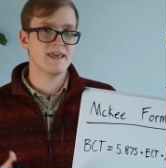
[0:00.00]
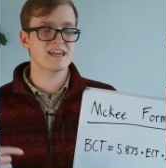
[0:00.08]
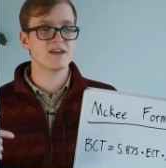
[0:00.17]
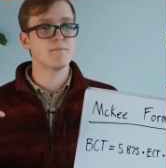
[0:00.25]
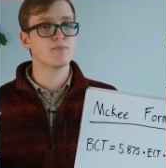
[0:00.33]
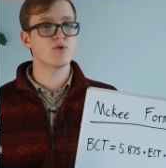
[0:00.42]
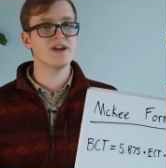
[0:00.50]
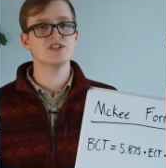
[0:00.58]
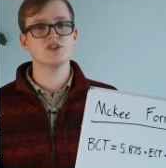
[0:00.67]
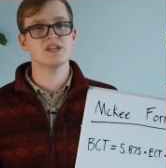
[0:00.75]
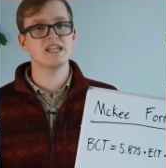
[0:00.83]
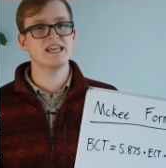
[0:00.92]

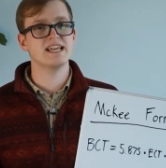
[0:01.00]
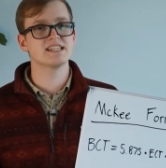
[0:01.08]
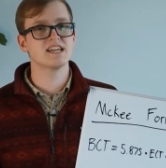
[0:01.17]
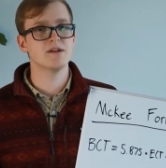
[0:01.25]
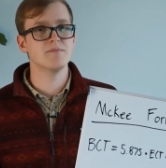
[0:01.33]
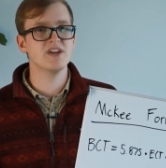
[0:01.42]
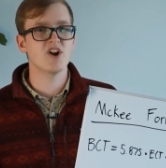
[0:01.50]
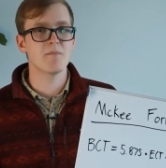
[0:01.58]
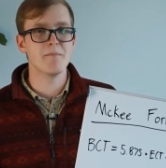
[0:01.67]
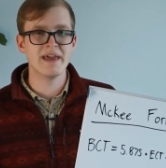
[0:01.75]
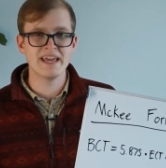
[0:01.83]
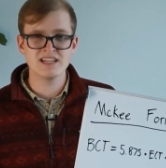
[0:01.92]
Compression is gonna be our
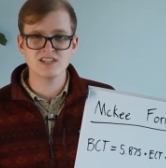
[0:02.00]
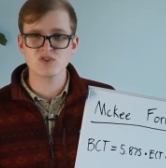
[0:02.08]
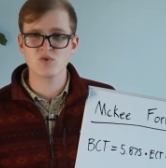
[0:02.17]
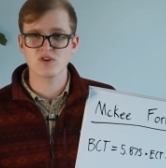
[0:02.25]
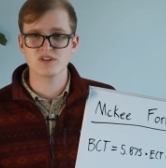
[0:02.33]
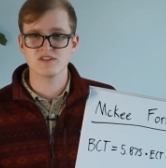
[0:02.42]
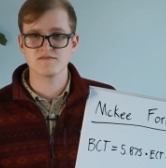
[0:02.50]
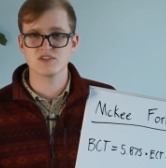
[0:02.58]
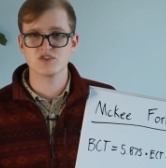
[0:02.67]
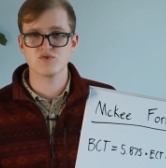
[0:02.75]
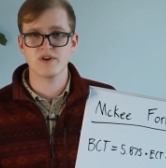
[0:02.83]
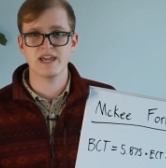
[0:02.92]
main source of
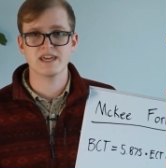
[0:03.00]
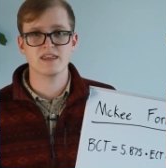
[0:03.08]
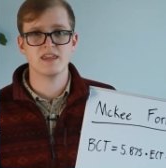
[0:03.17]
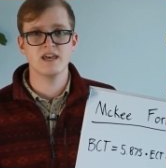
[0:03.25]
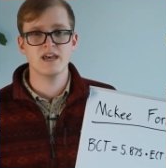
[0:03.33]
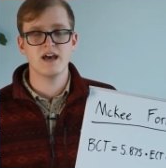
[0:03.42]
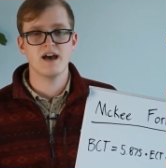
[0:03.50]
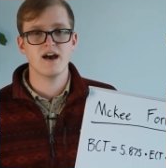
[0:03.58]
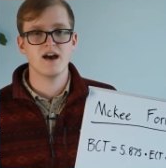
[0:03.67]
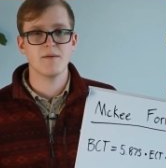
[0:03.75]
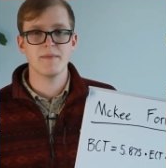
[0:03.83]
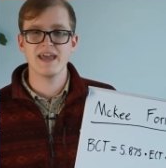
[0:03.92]
strength um,